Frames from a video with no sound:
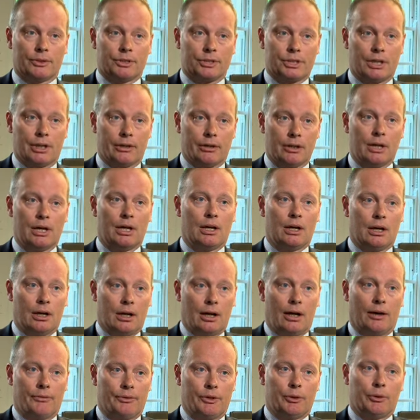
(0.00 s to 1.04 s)
So
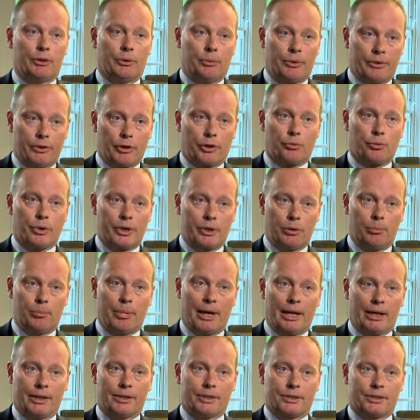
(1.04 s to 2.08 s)
I feel that we've got a real
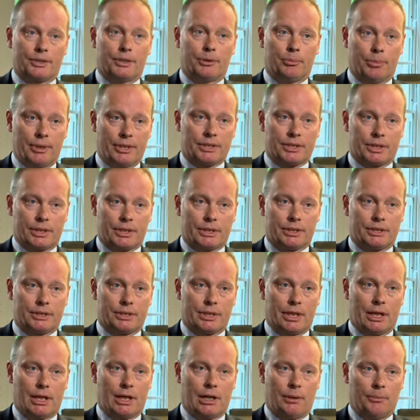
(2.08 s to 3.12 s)
balance to the
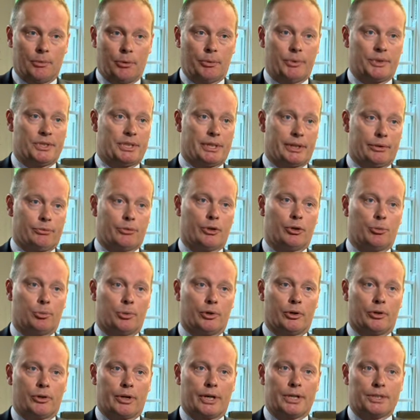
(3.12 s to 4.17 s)
business um, and we're seeing real
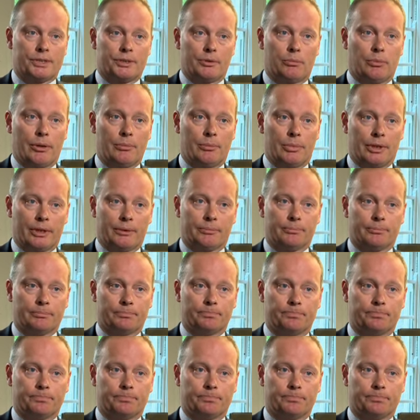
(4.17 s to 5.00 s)
progress at Wembley.